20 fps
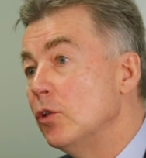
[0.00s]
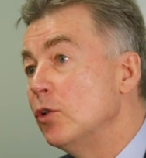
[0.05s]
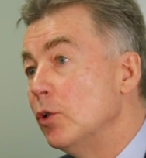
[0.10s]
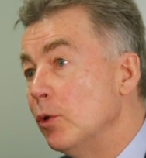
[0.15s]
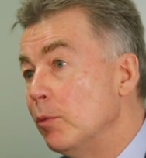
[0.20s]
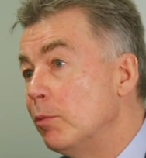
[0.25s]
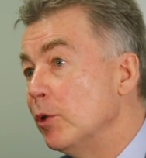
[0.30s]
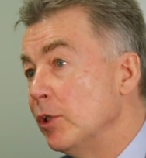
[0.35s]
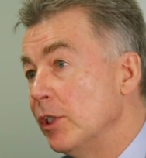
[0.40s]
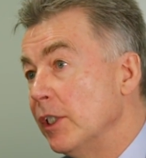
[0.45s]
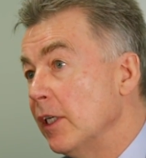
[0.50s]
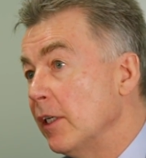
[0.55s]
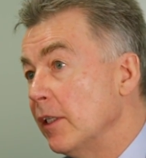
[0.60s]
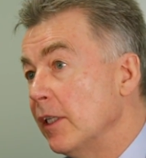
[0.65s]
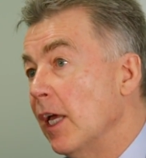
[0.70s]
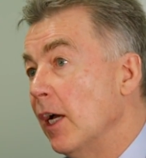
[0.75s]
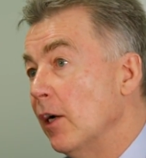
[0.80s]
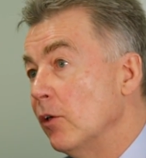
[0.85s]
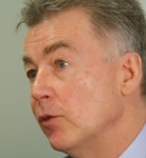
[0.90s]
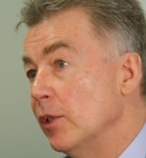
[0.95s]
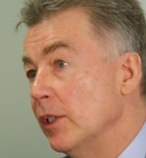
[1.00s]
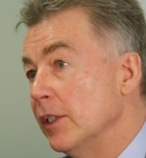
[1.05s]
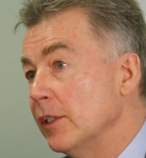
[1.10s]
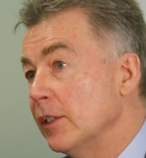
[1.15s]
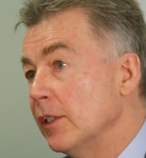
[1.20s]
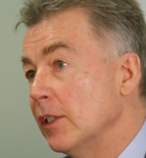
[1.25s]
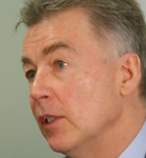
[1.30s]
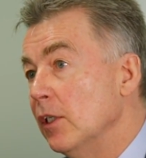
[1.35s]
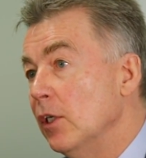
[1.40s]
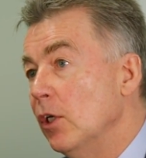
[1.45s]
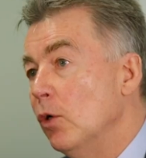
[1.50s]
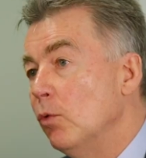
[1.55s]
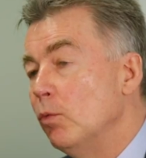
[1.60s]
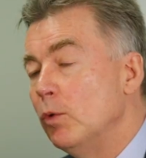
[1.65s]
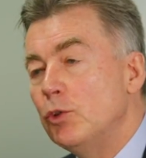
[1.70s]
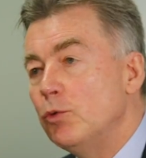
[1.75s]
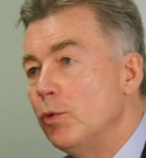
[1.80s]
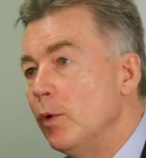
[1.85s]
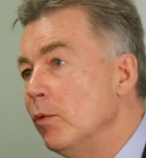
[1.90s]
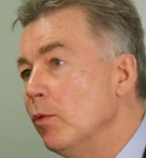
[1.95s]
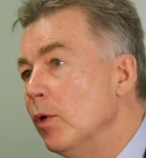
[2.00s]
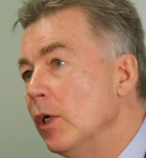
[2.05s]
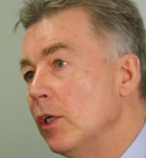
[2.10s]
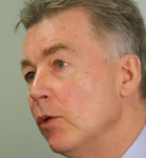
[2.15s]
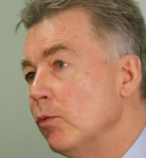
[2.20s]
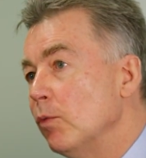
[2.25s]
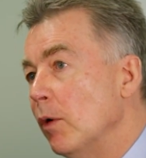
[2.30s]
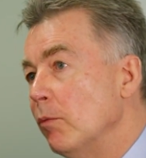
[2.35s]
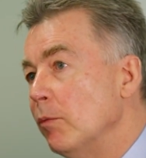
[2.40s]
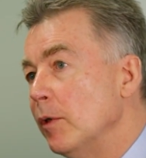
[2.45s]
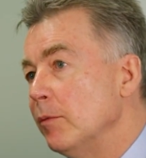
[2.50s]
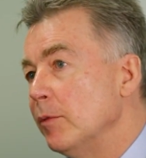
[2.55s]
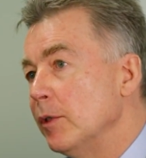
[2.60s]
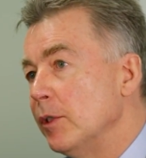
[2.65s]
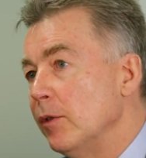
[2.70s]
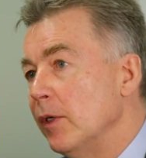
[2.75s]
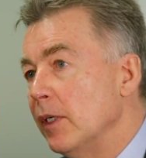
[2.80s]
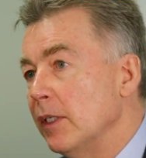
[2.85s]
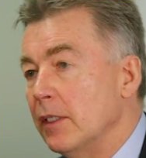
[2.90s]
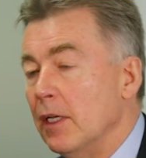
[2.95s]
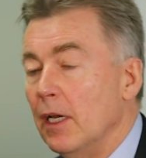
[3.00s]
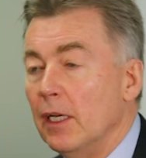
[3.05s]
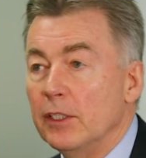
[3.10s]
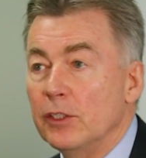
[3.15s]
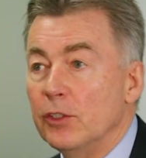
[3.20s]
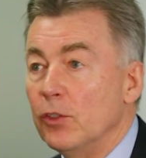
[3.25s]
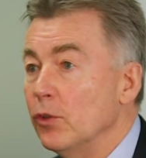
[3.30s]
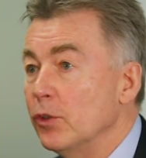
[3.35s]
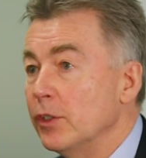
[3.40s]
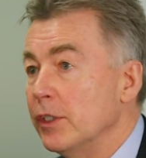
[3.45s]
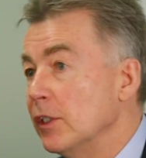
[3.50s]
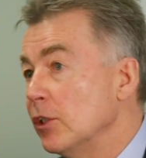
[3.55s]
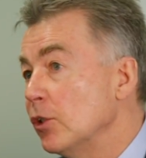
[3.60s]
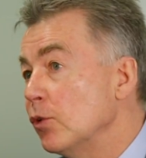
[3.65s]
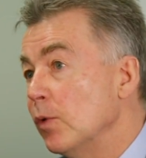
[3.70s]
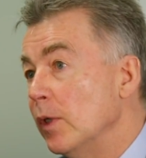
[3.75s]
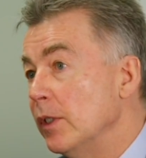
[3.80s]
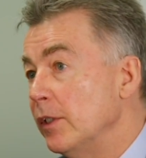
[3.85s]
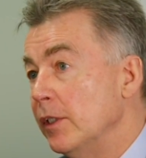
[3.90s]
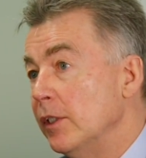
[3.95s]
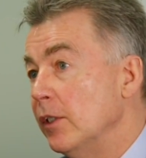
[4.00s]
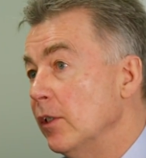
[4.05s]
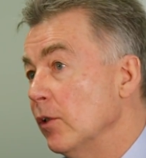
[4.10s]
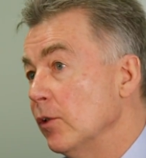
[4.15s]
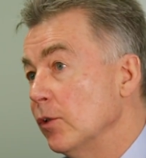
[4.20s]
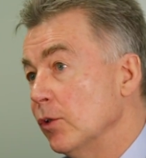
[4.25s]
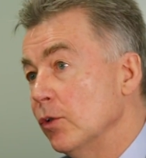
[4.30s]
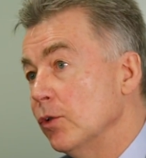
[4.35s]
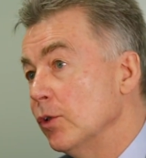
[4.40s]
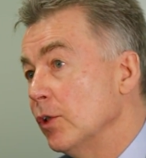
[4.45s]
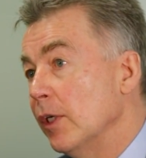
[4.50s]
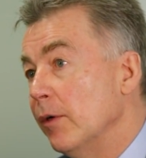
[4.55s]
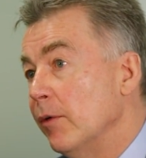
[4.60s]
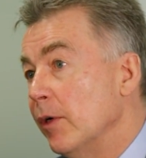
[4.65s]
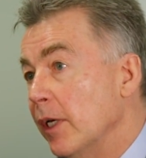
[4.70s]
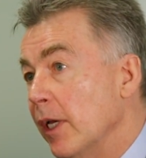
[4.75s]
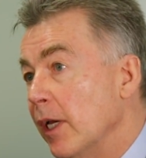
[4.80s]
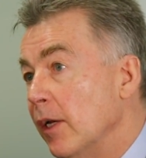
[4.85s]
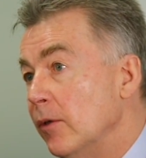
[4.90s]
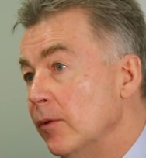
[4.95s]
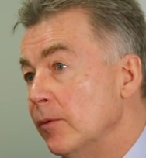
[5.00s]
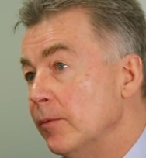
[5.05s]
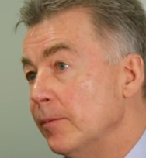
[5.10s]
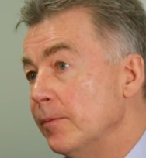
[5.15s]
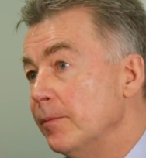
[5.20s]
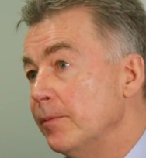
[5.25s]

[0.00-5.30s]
to predict that risk, which we weren't when we were doing diagnostics twenty years or so ago.